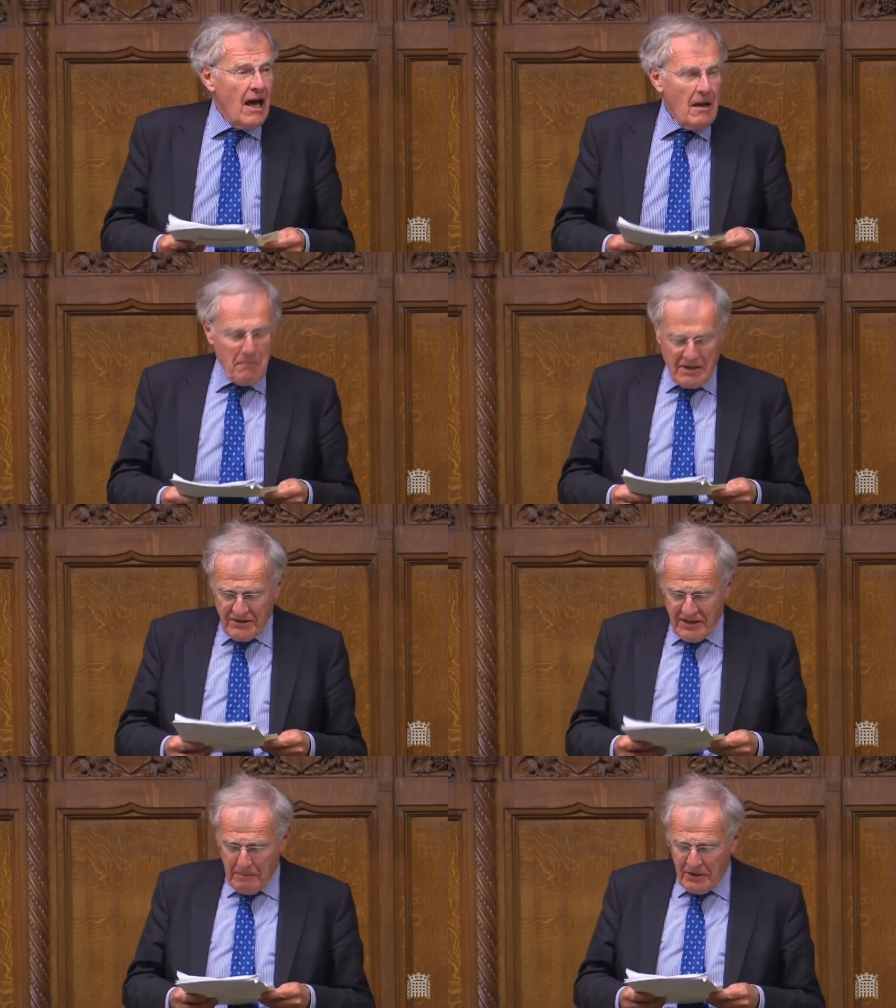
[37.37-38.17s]
Uh,
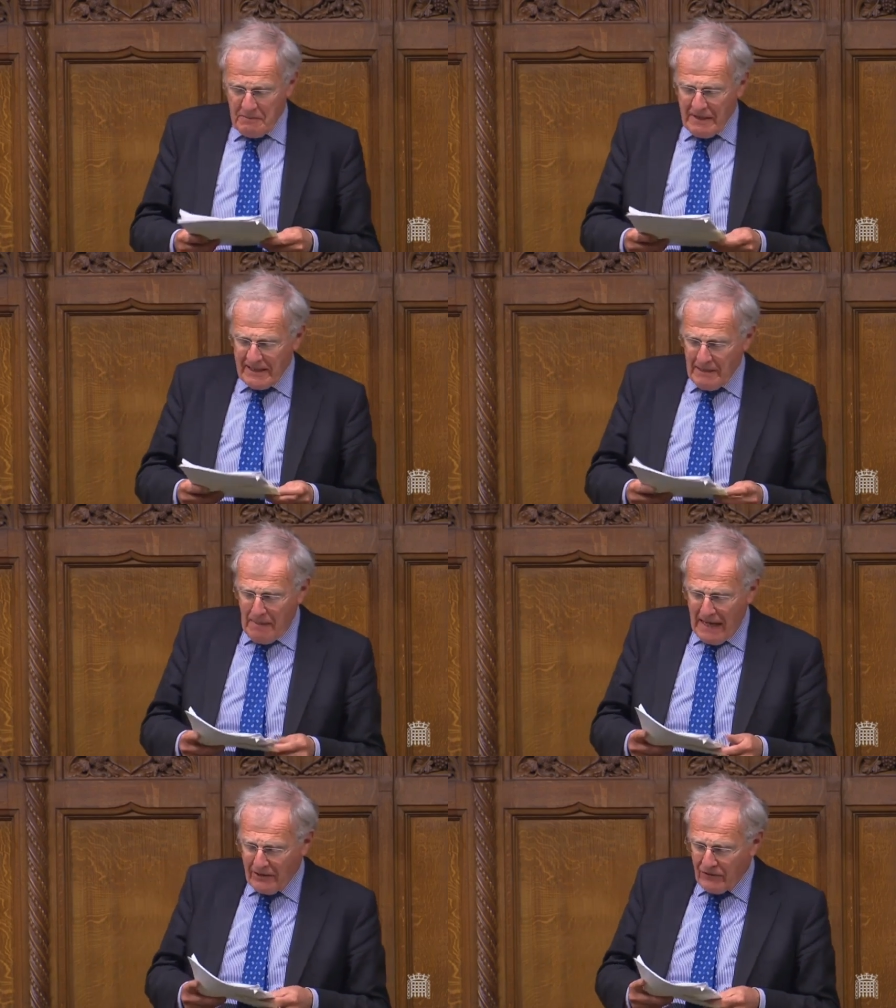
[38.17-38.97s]
Mister Deputy Speaker, the
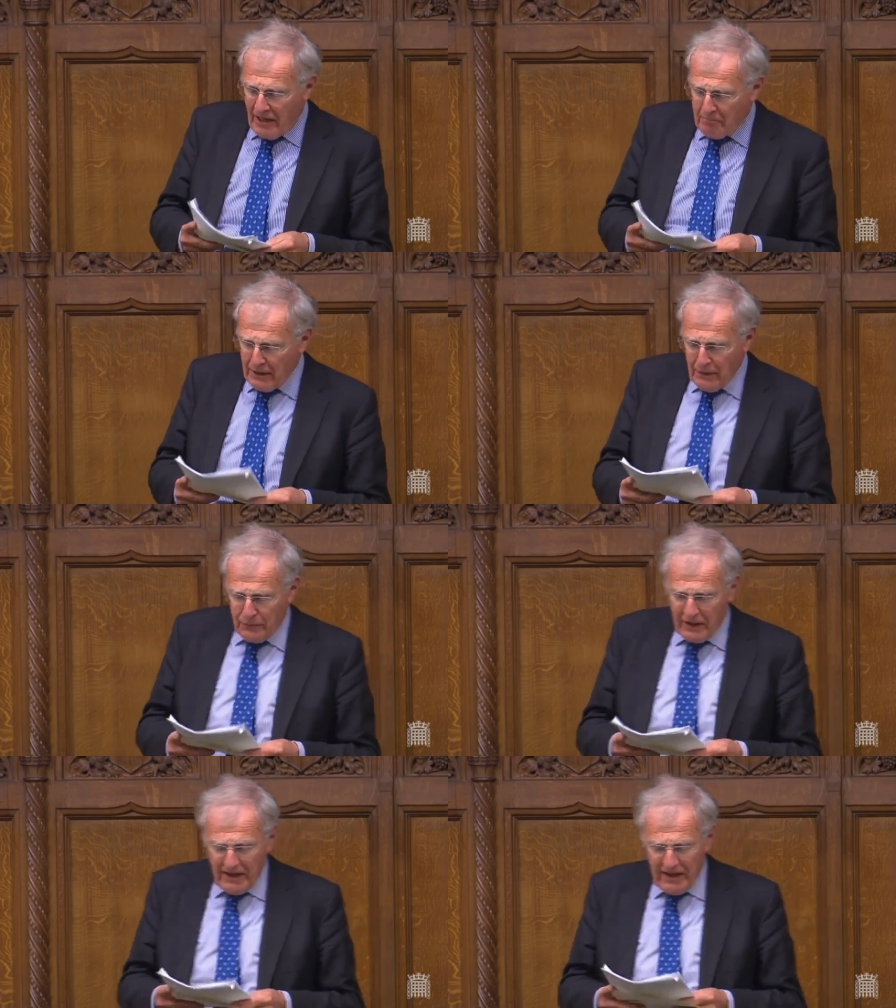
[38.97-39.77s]
background
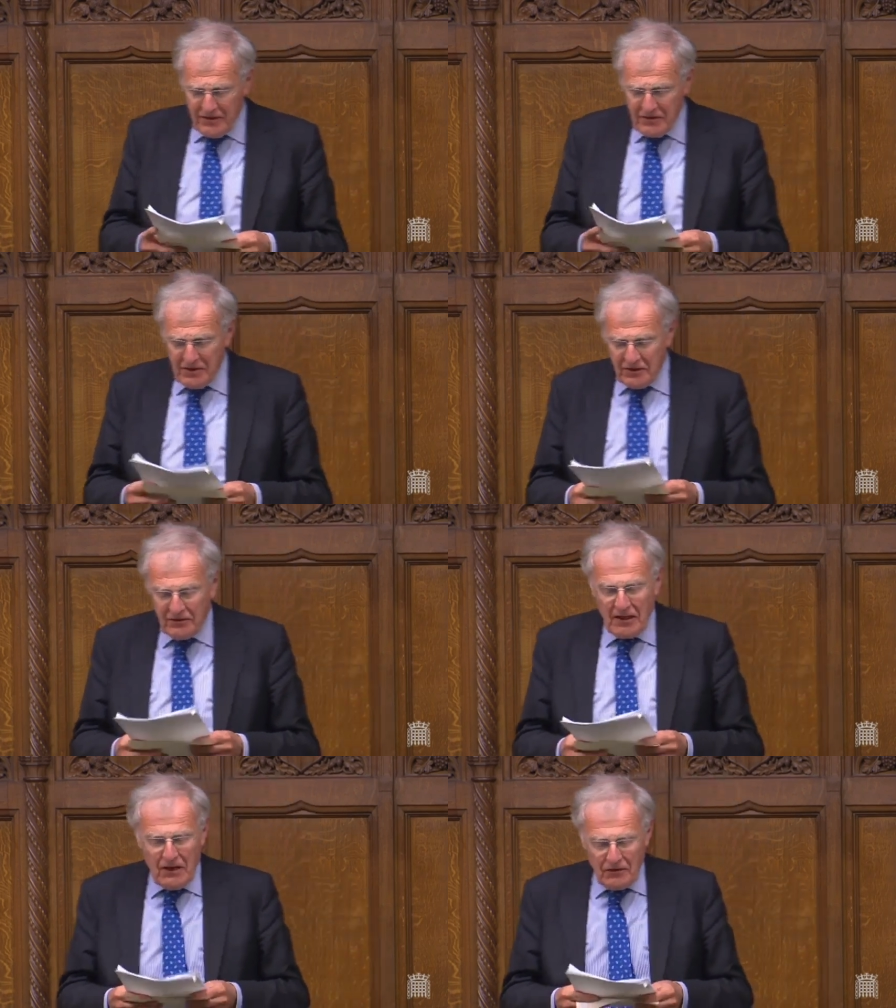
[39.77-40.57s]
briefly is
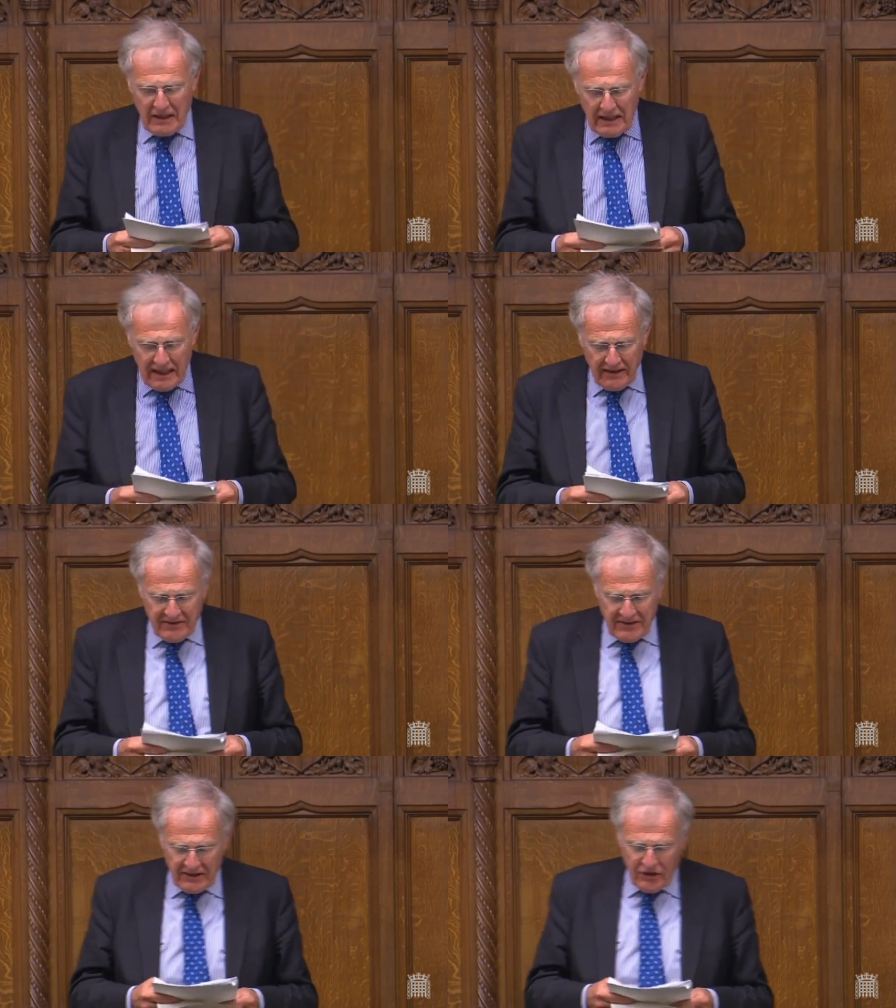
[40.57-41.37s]
that the lead
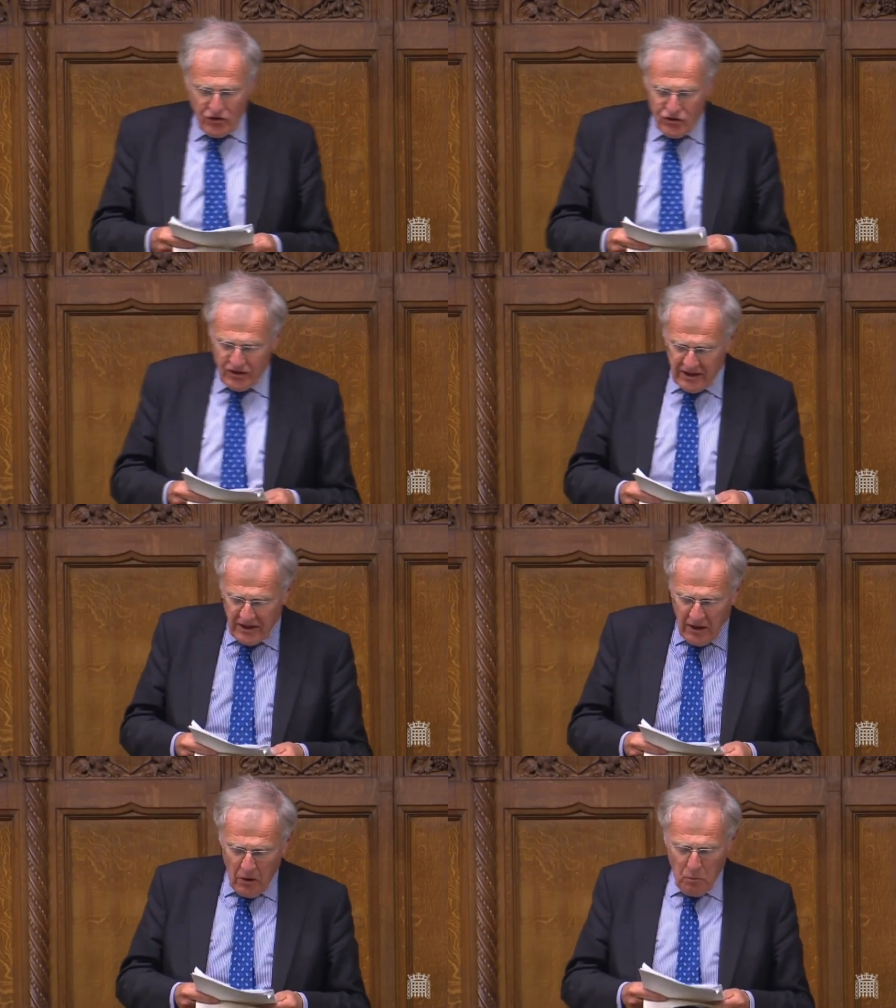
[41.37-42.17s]

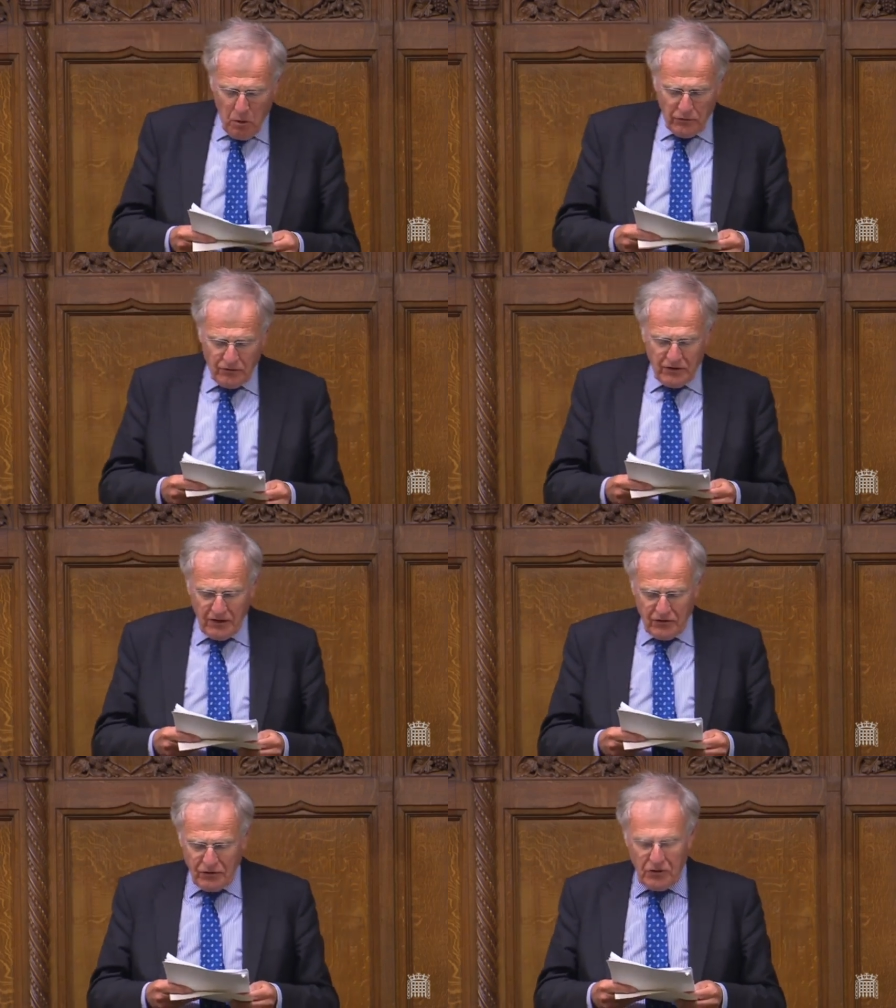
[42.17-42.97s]
signatory
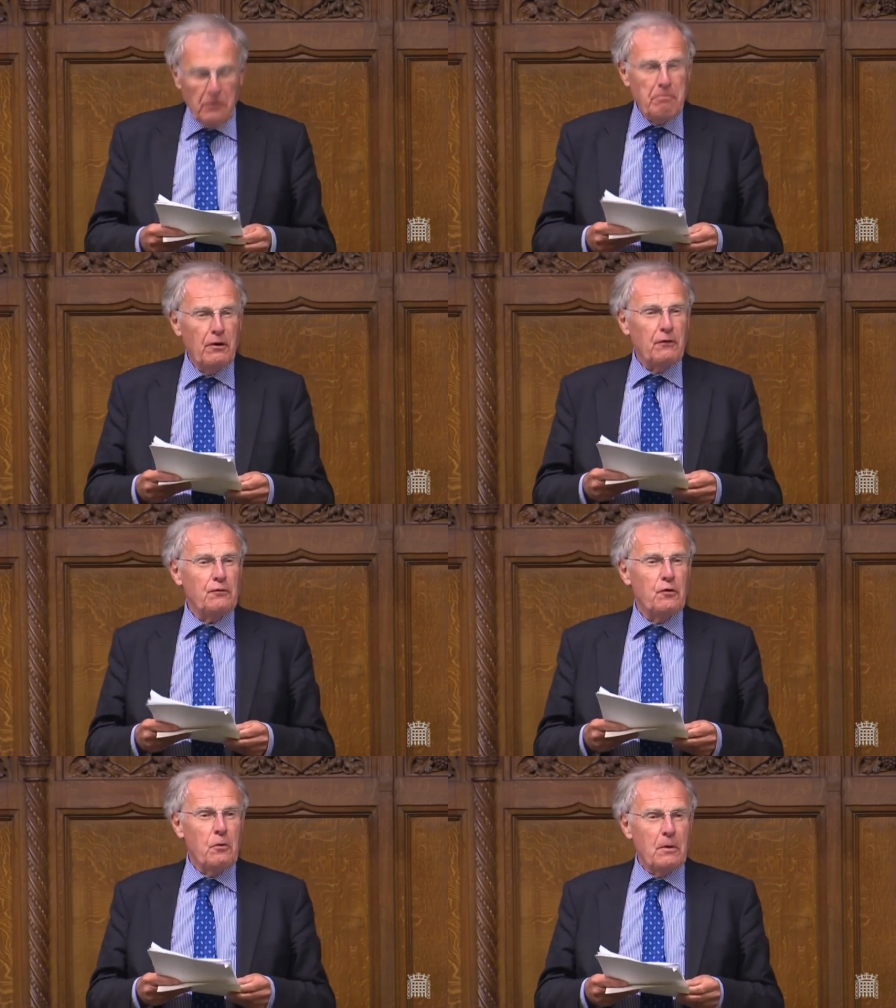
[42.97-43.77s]
wanted to put
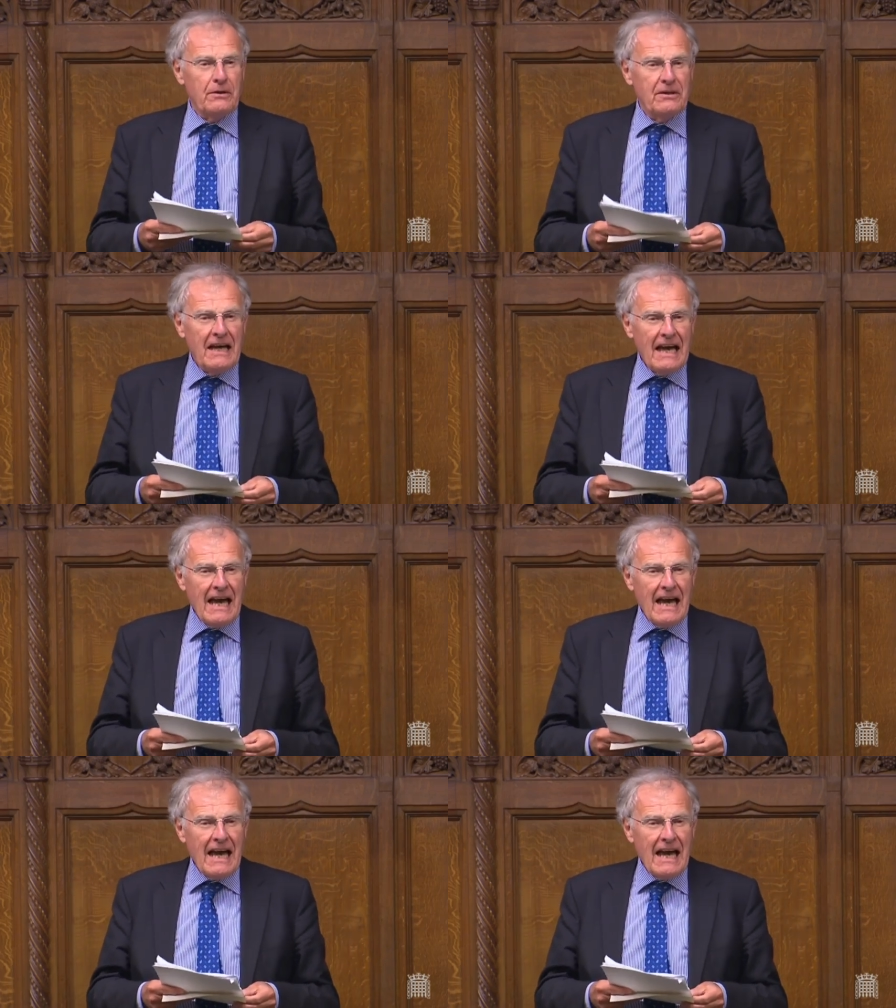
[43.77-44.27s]
forward